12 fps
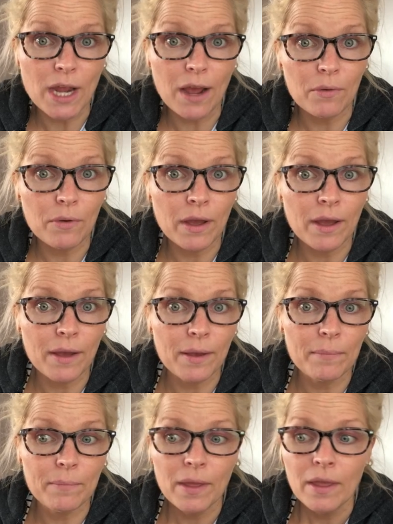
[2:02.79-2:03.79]
now.
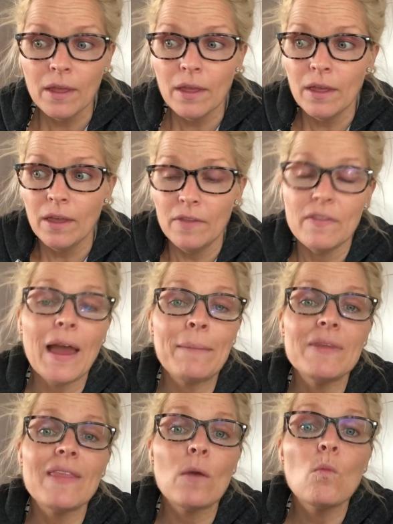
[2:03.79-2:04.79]
I
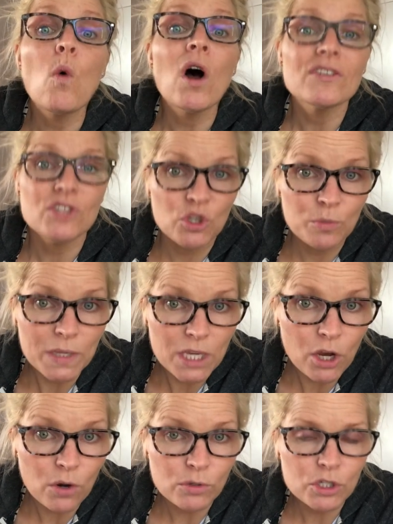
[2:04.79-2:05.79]
mean, they want to be
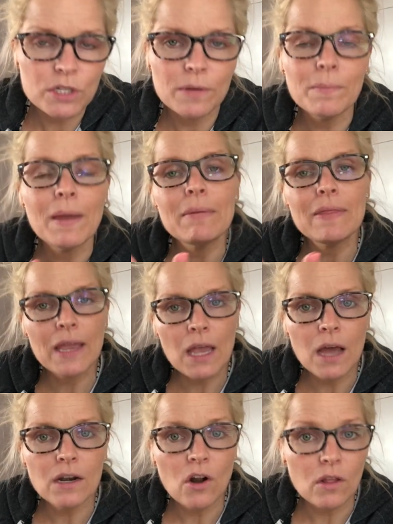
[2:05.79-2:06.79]
coached. Maybe they
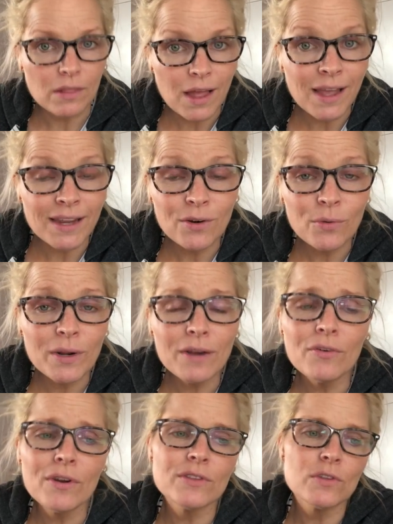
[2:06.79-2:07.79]
got it online or
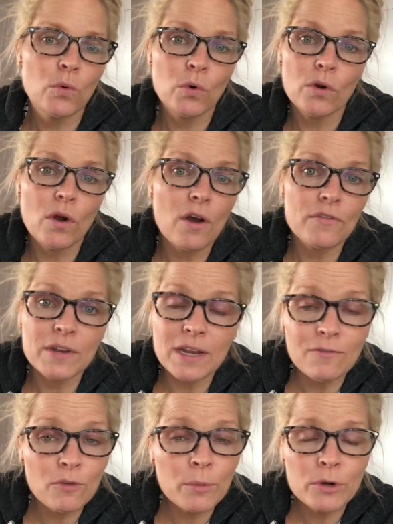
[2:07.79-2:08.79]
whatever, or off an
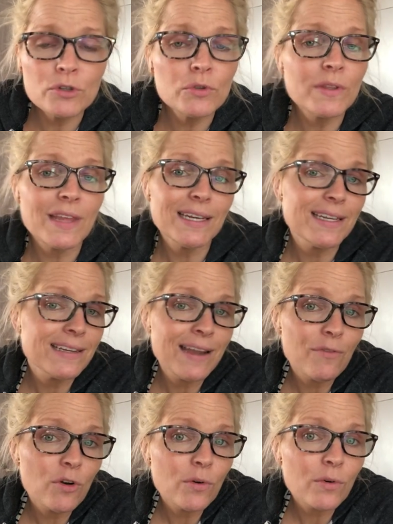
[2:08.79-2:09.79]
infomercial, and they
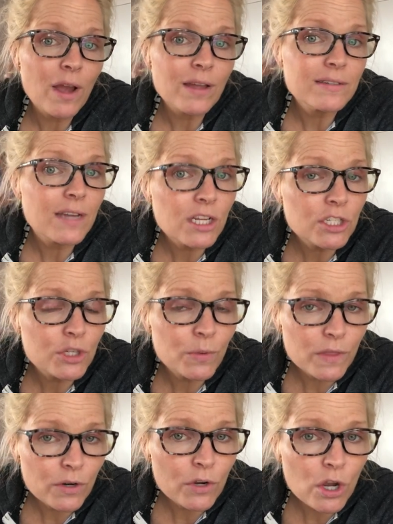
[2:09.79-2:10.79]
never got in touch
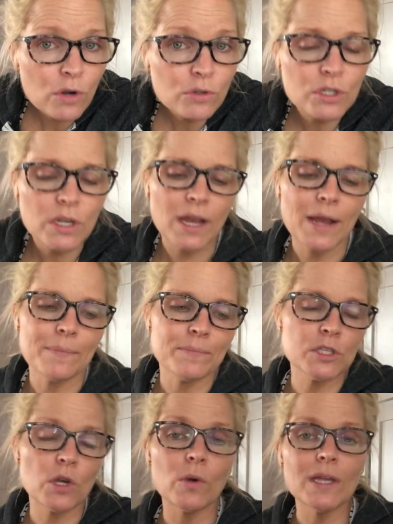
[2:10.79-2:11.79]
with their coach.
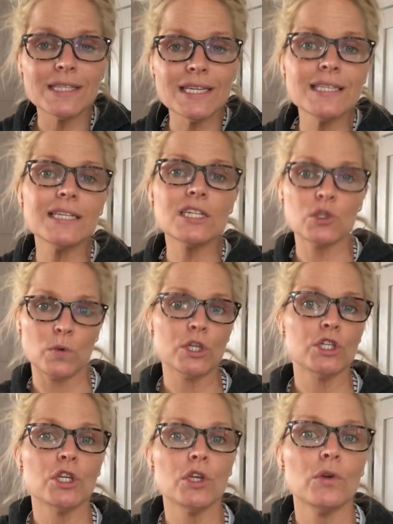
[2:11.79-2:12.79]
So it's easy to
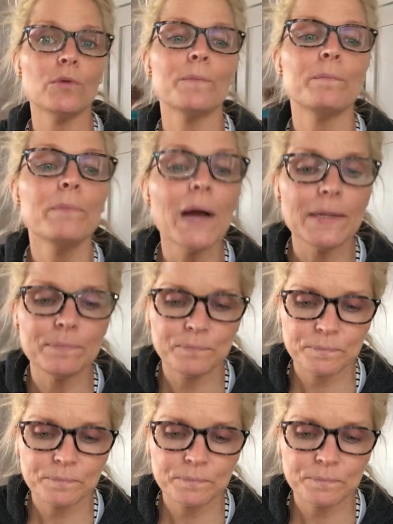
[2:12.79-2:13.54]
switch to you. But